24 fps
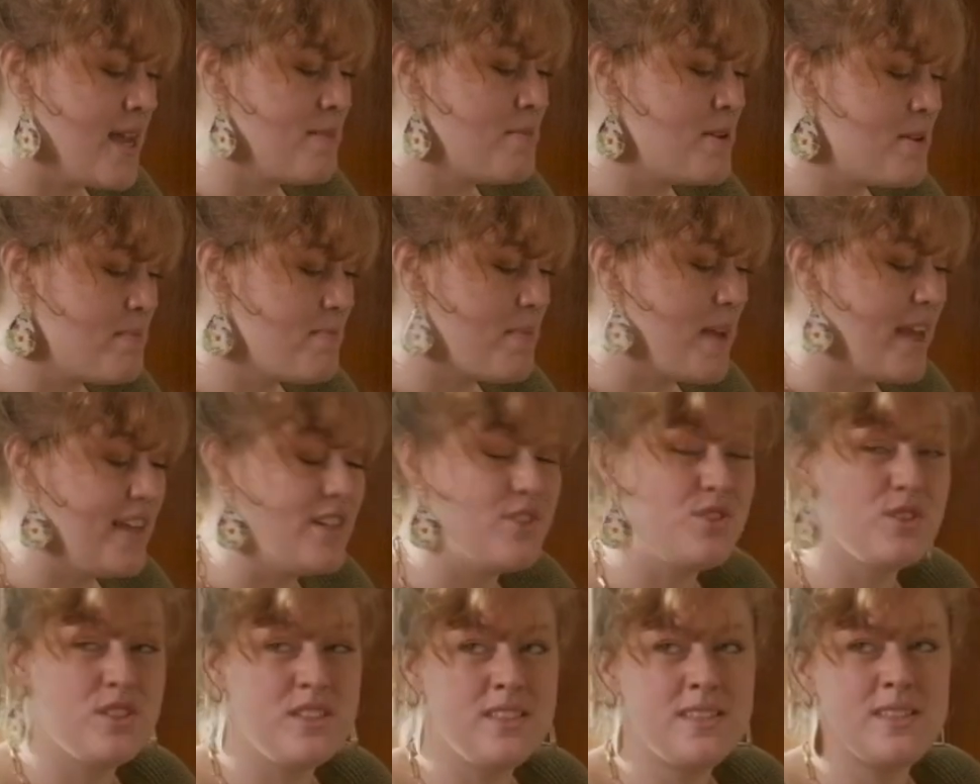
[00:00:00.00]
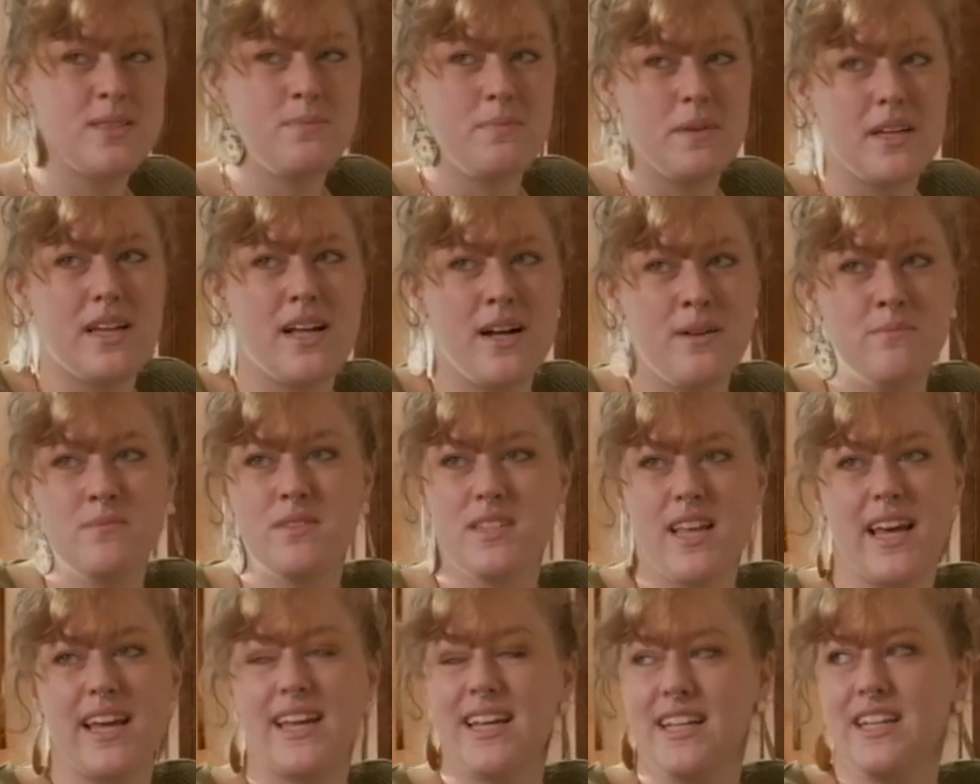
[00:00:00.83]
and patience becomes
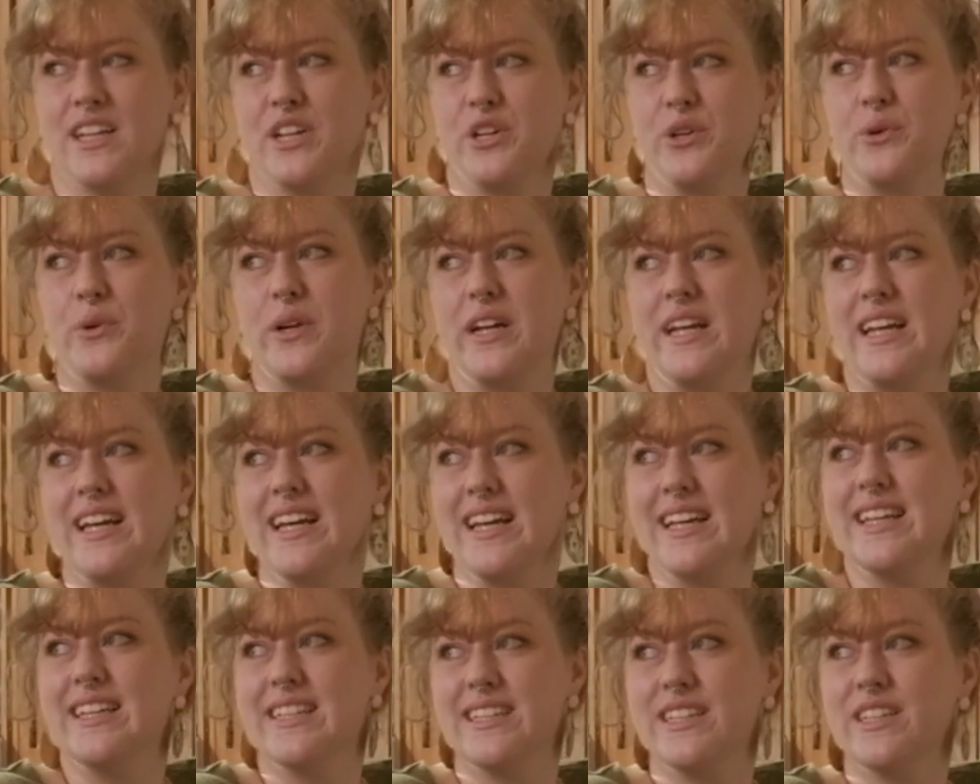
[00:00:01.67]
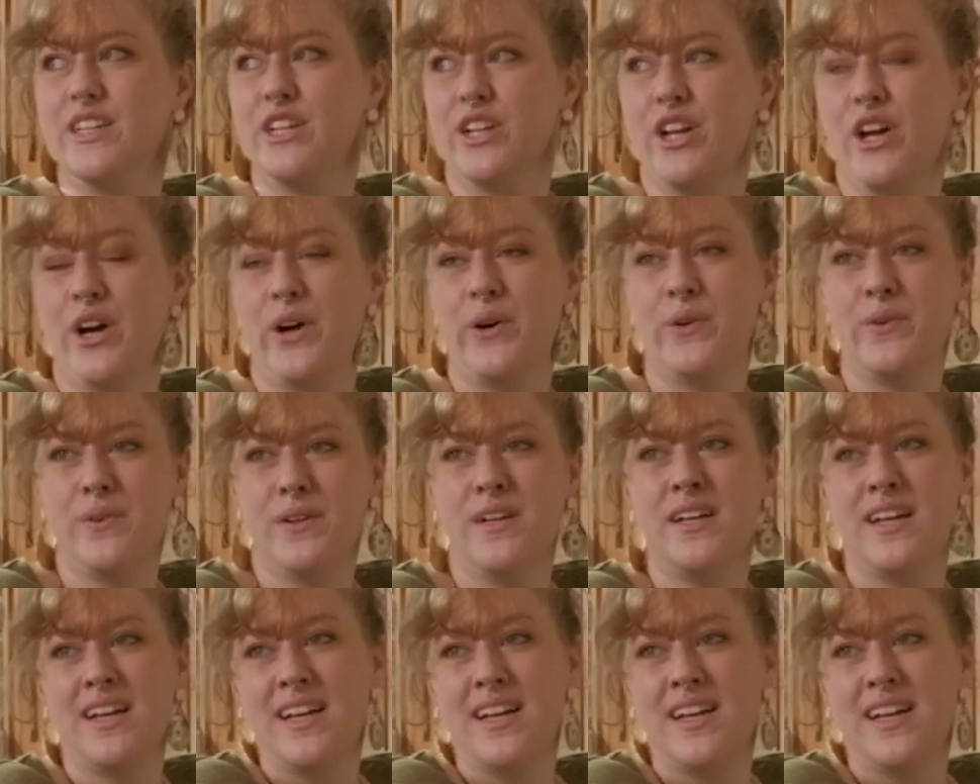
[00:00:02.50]
like an ingredient, you know?